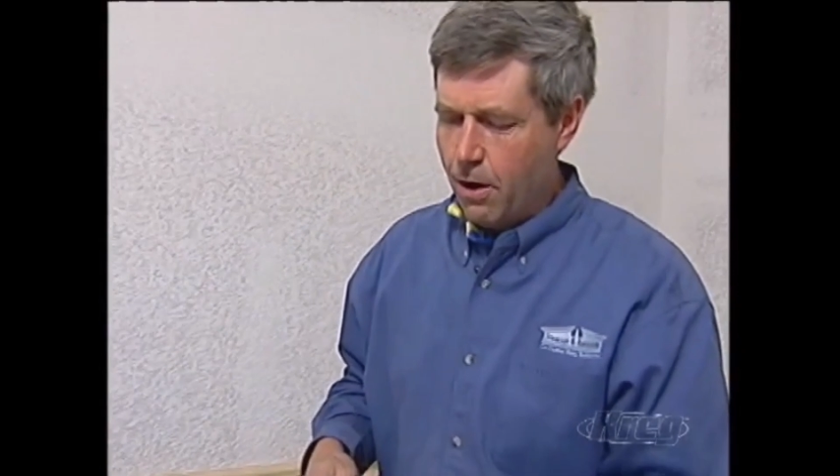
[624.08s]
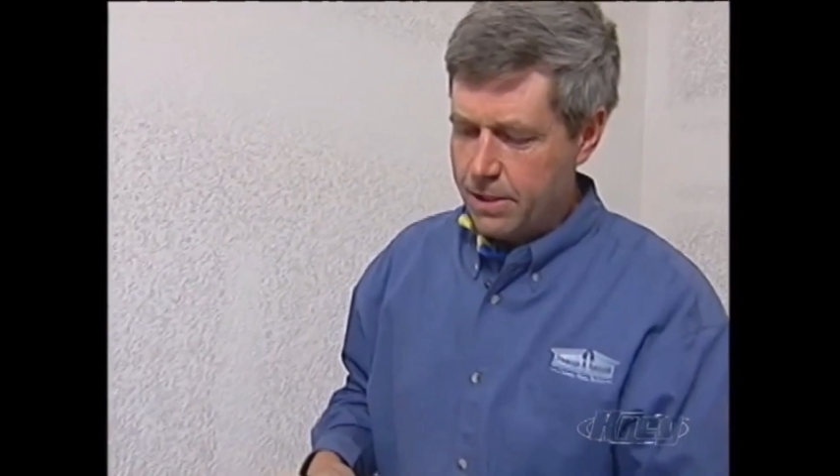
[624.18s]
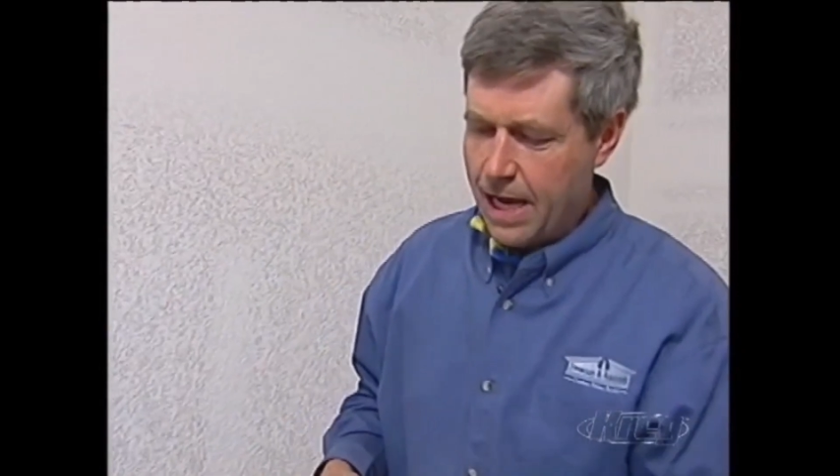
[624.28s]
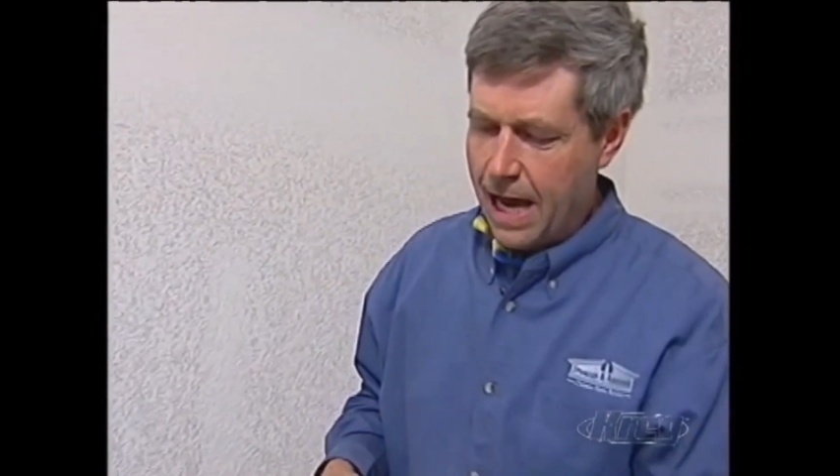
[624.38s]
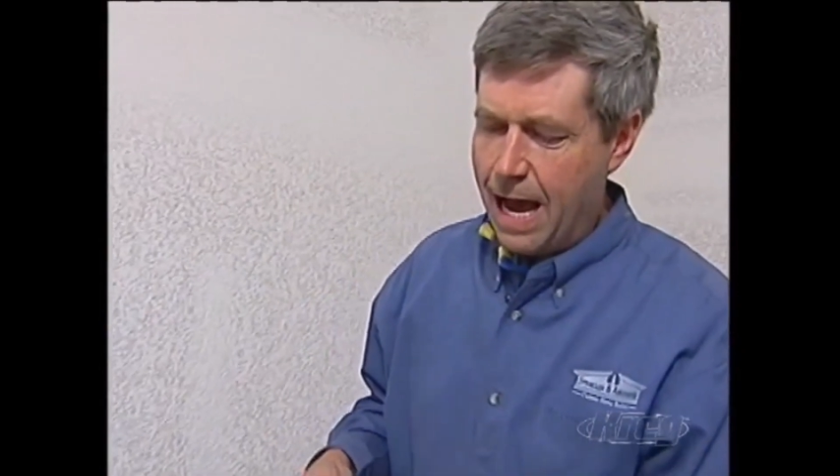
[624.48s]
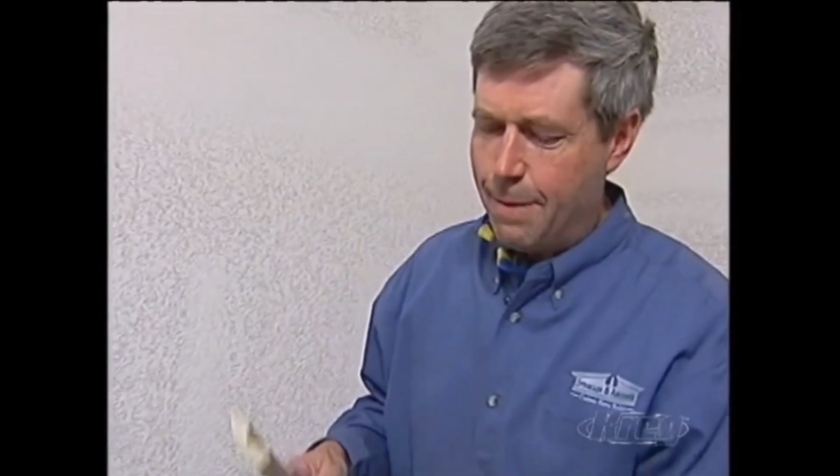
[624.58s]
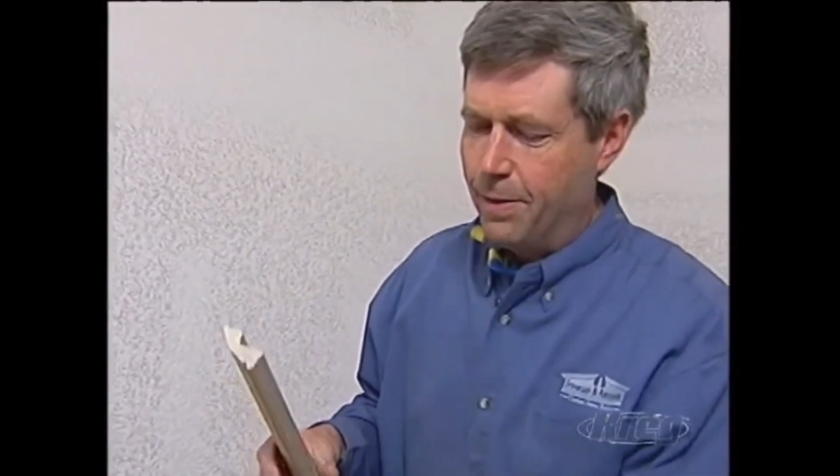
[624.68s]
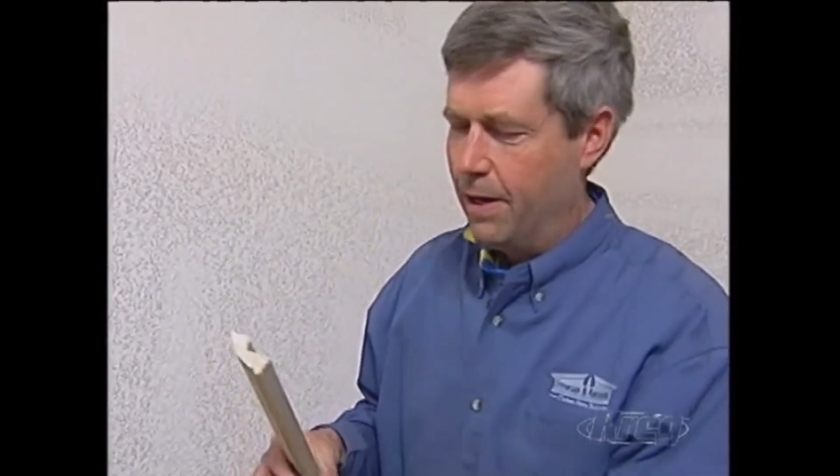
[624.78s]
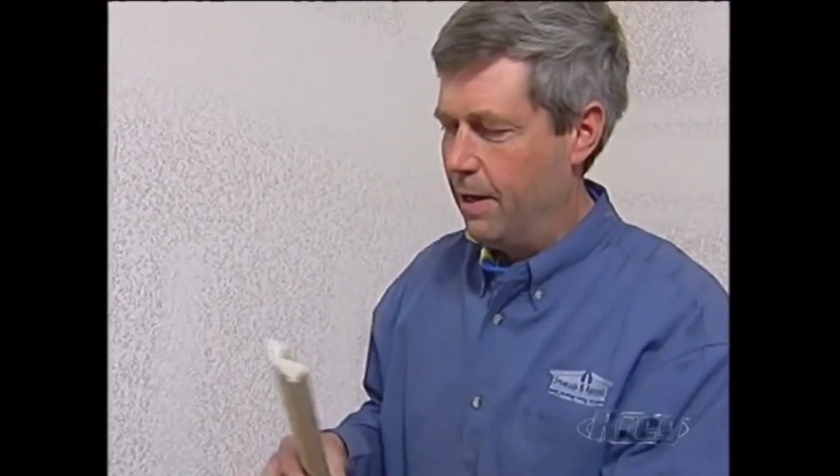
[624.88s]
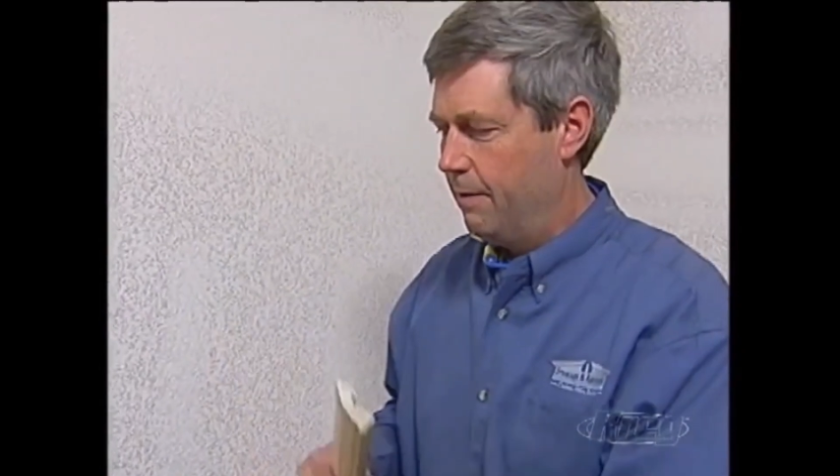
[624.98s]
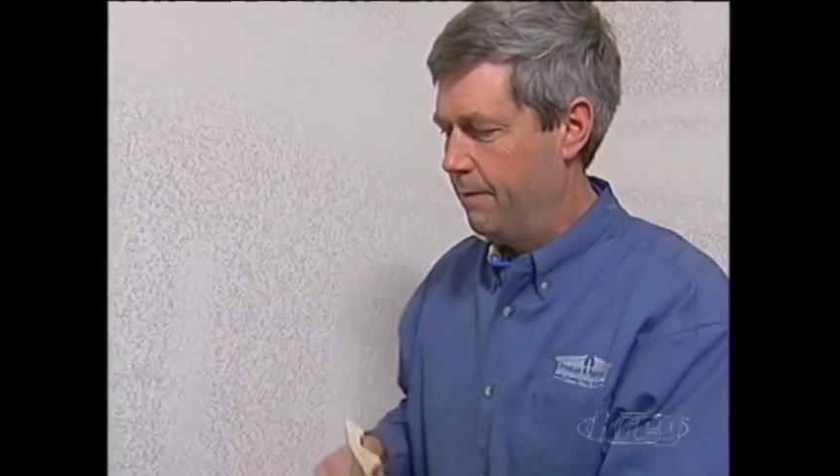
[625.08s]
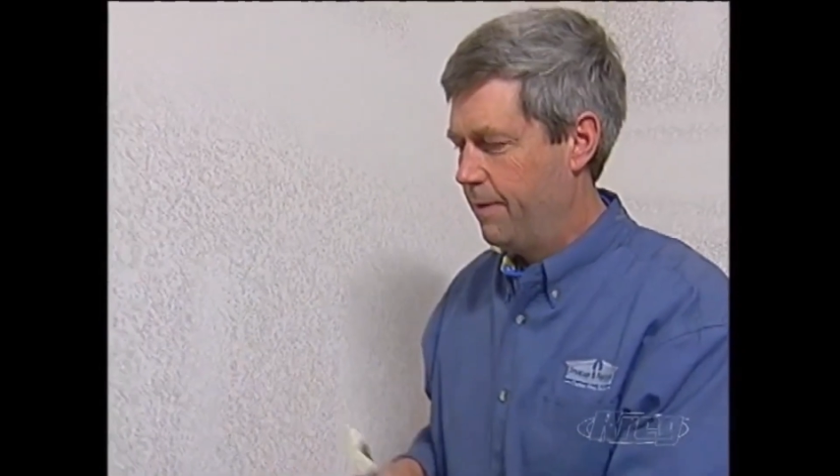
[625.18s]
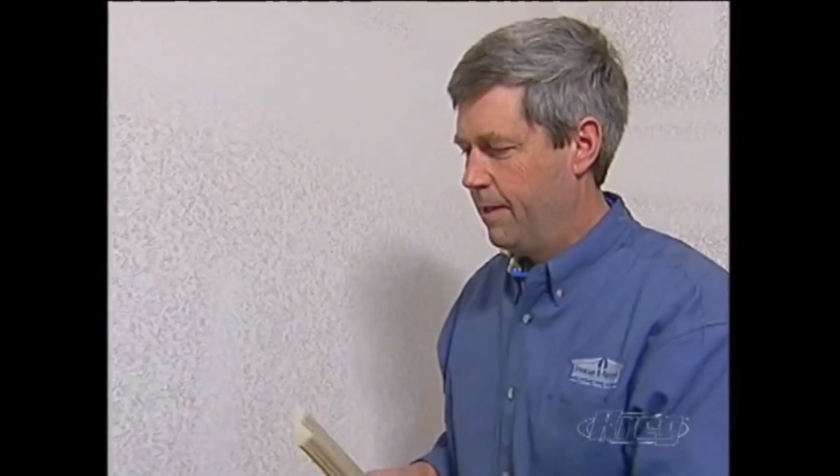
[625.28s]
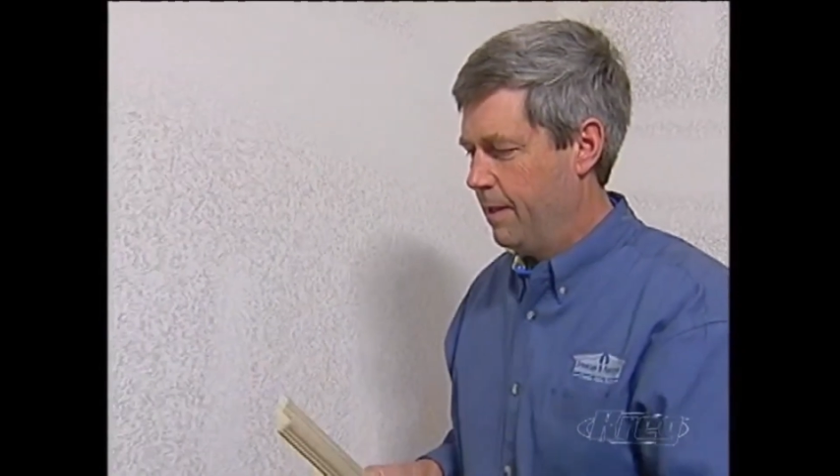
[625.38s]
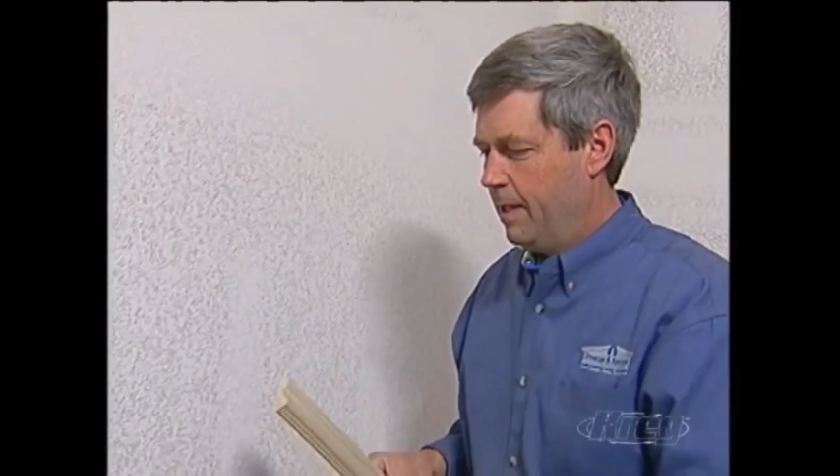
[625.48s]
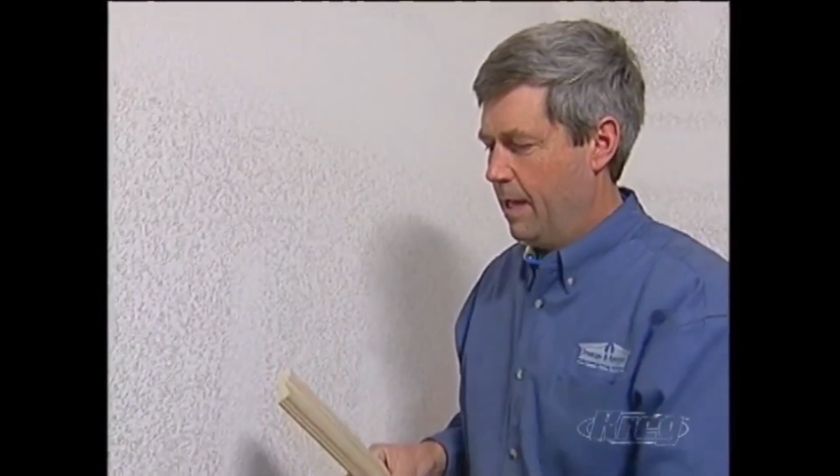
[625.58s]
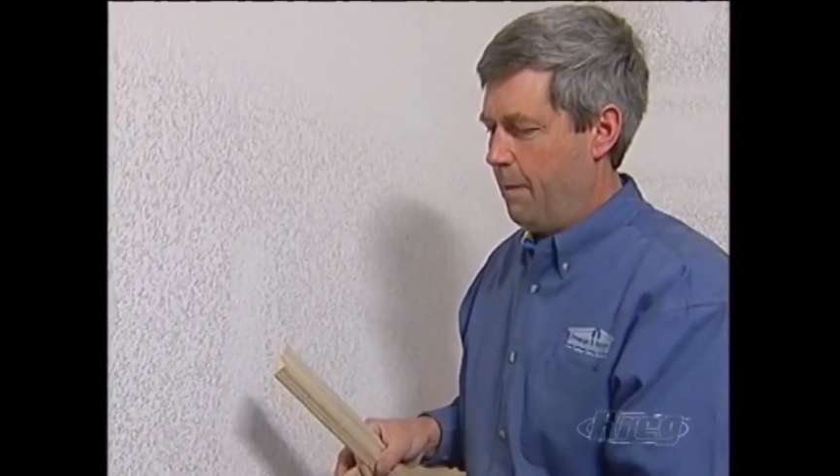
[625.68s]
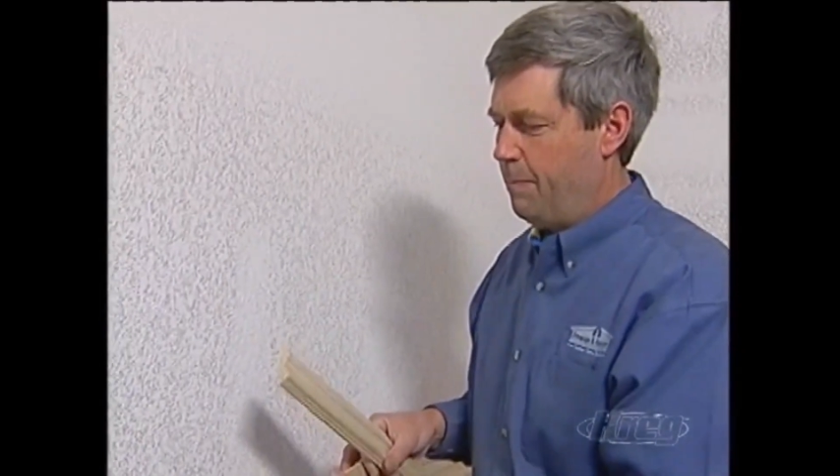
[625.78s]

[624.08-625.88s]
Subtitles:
top of a